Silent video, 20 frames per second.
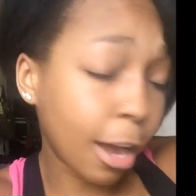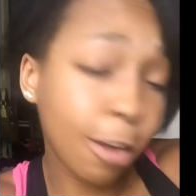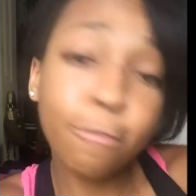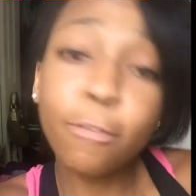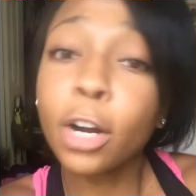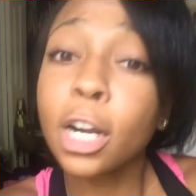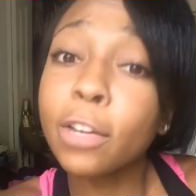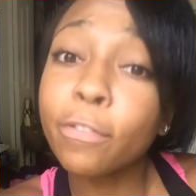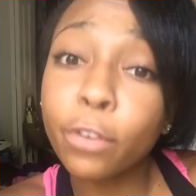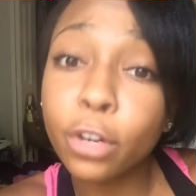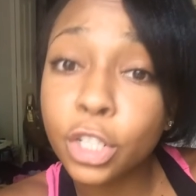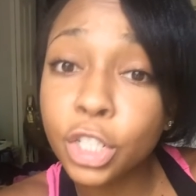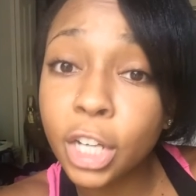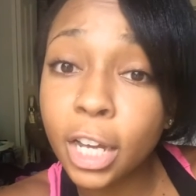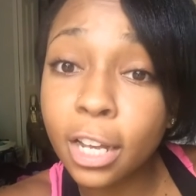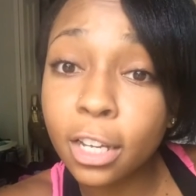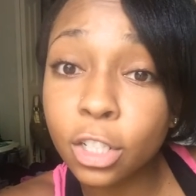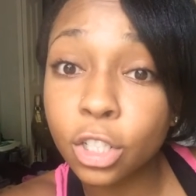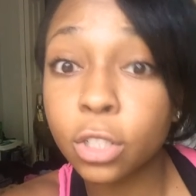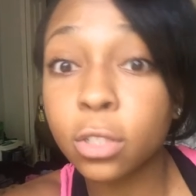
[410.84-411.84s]
in front of your
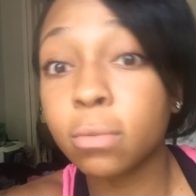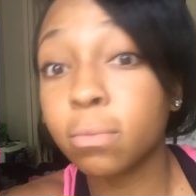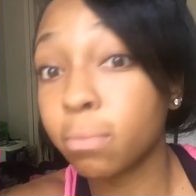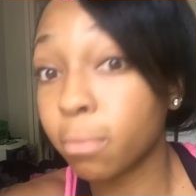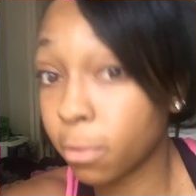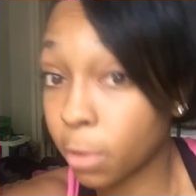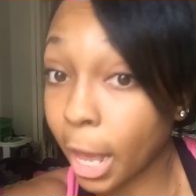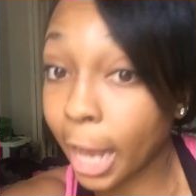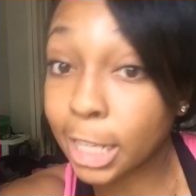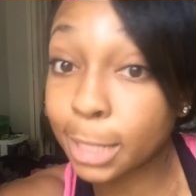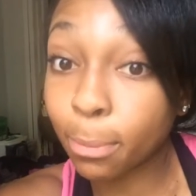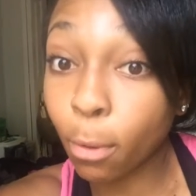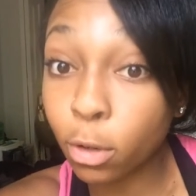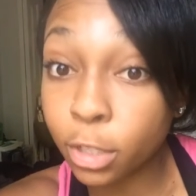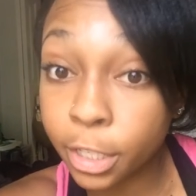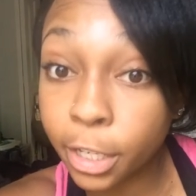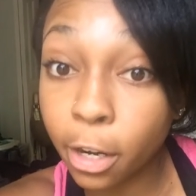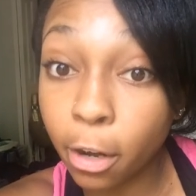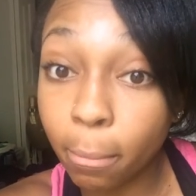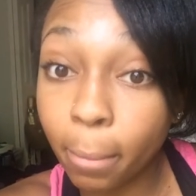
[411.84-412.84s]
chest,
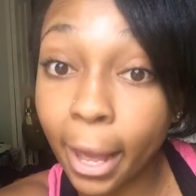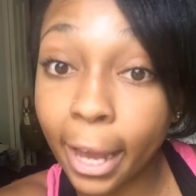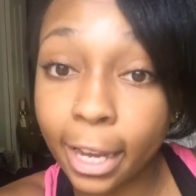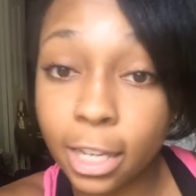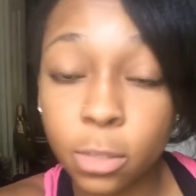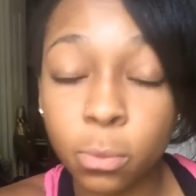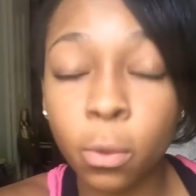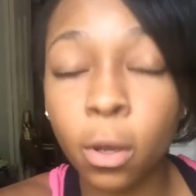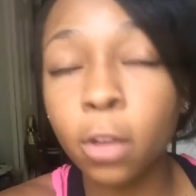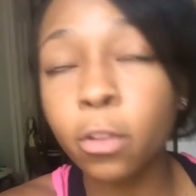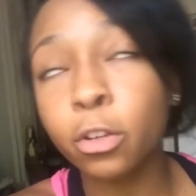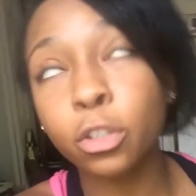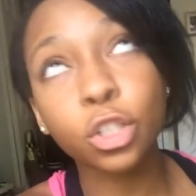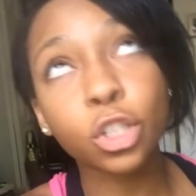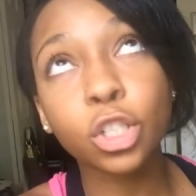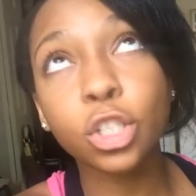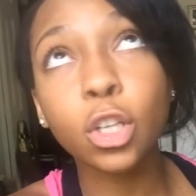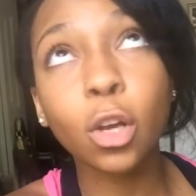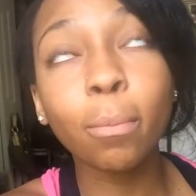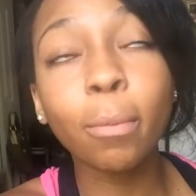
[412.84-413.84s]
exposing your back as well. There's
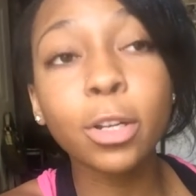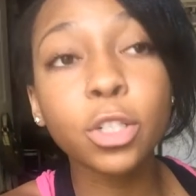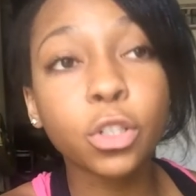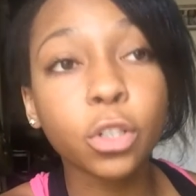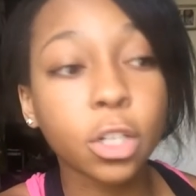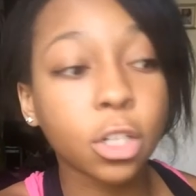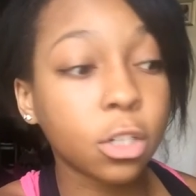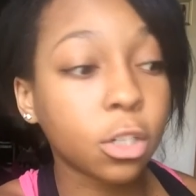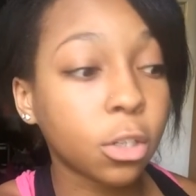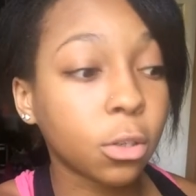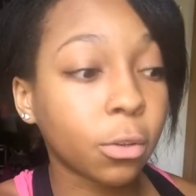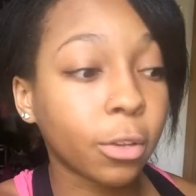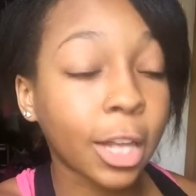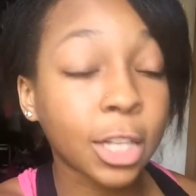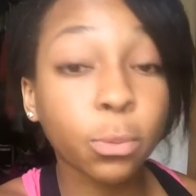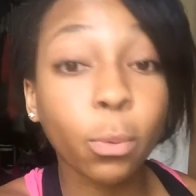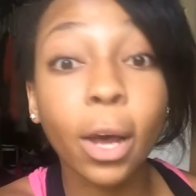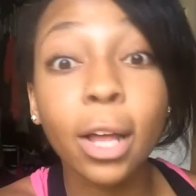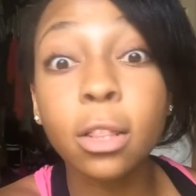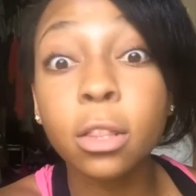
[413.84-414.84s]
just so much you can do, and
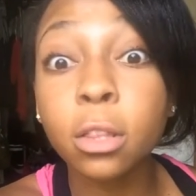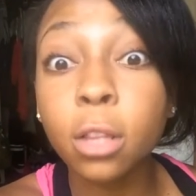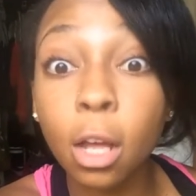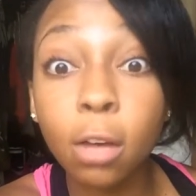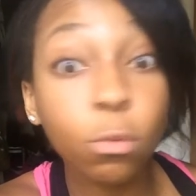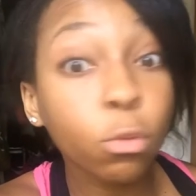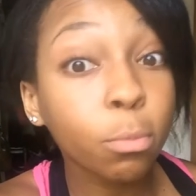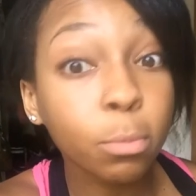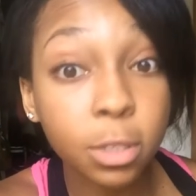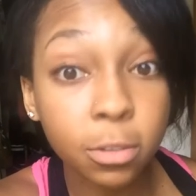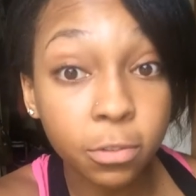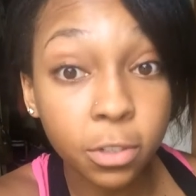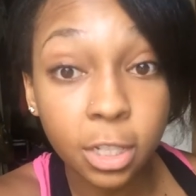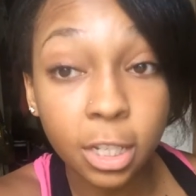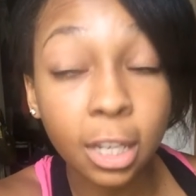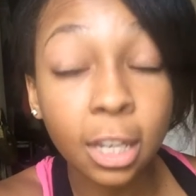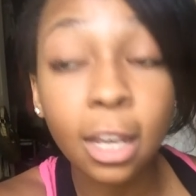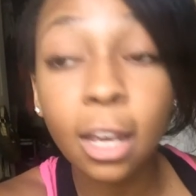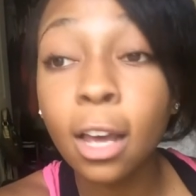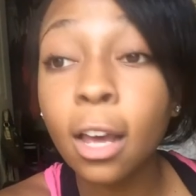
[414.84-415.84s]
that's why I love Women's
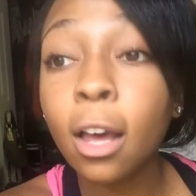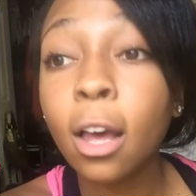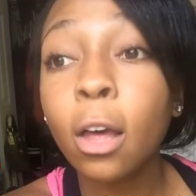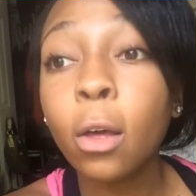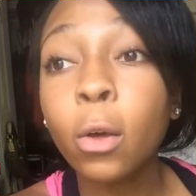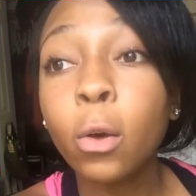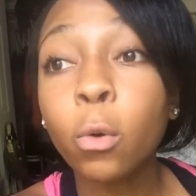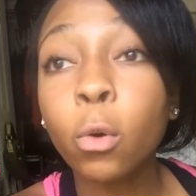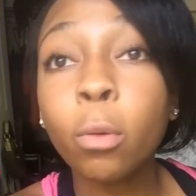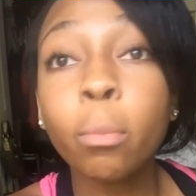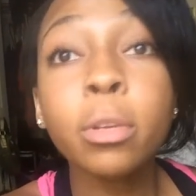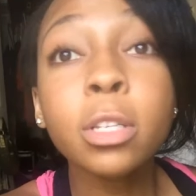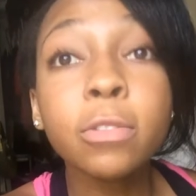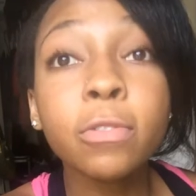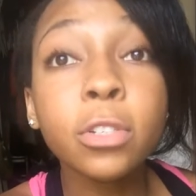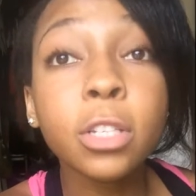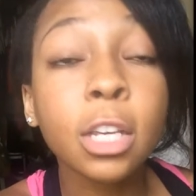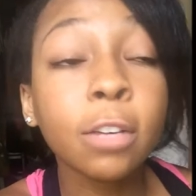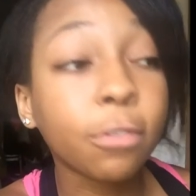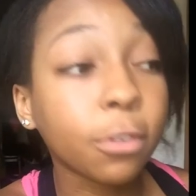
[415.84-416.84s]
Physique. Women's
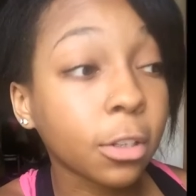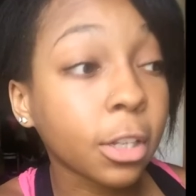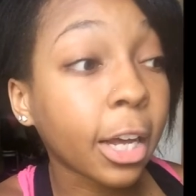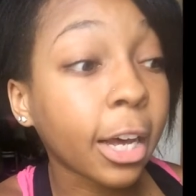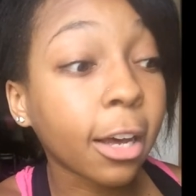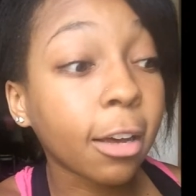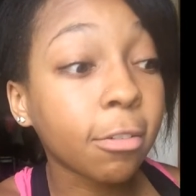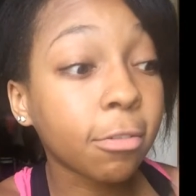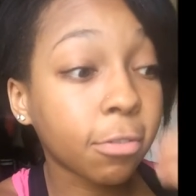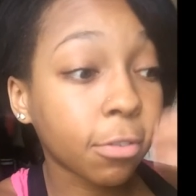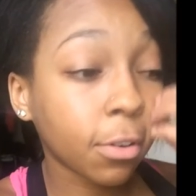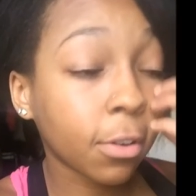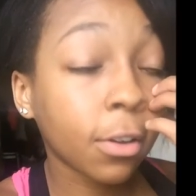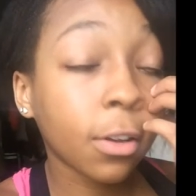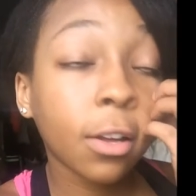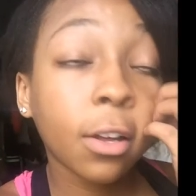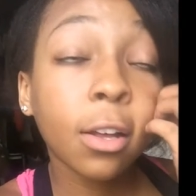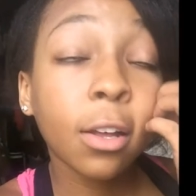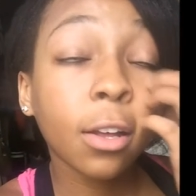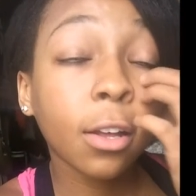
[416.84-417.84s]
Physique for life.
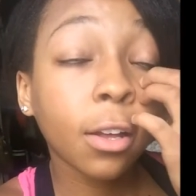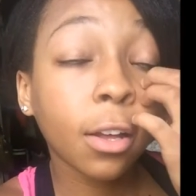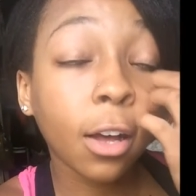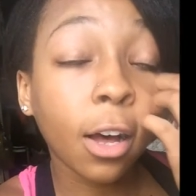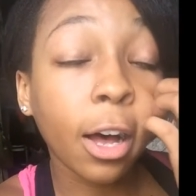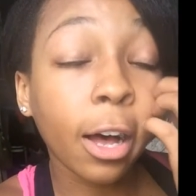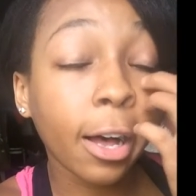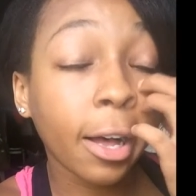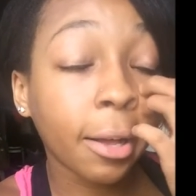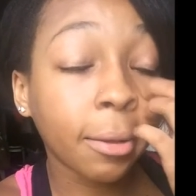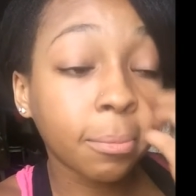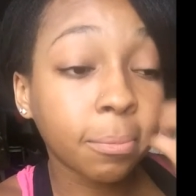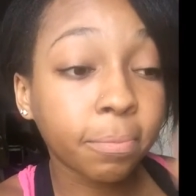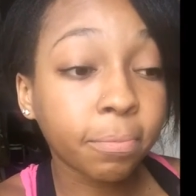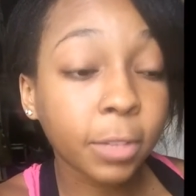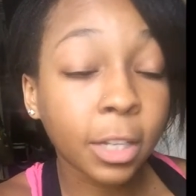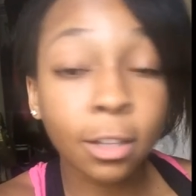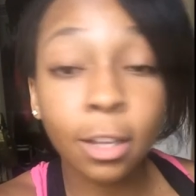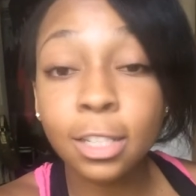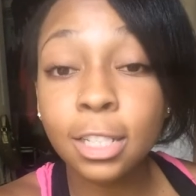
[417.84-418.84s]

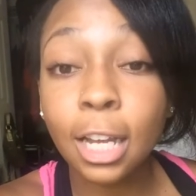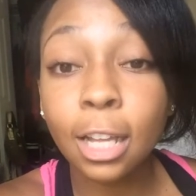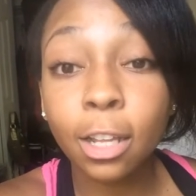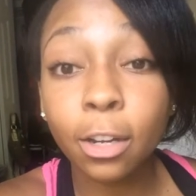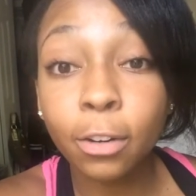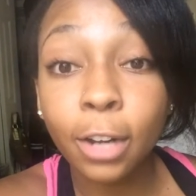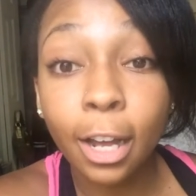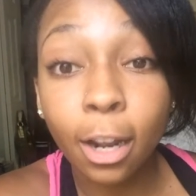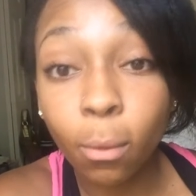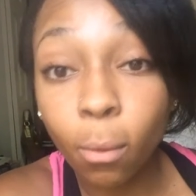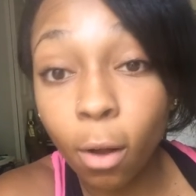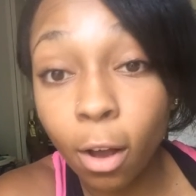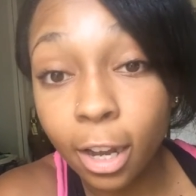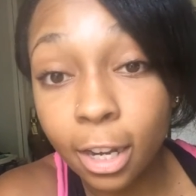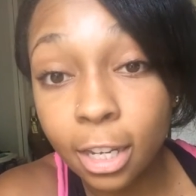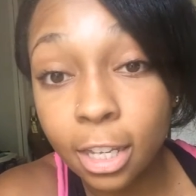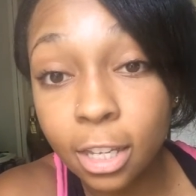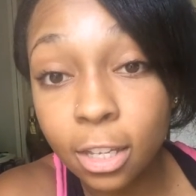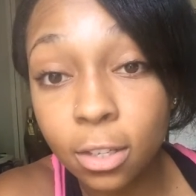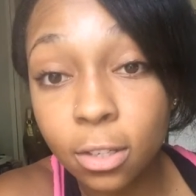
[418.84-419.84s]
Unless I learn how to walk
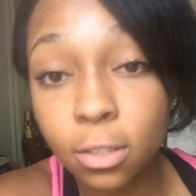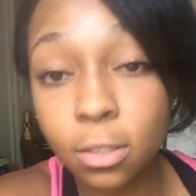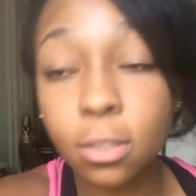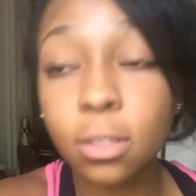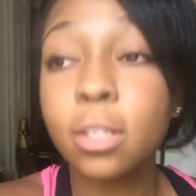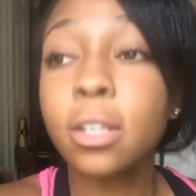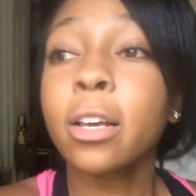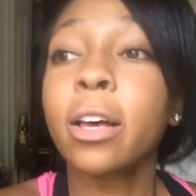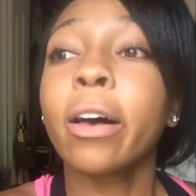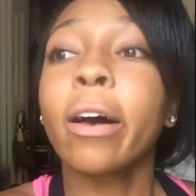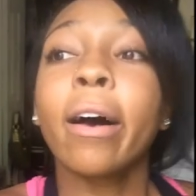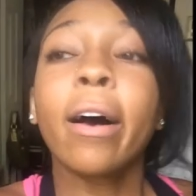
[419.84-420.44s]
in heels,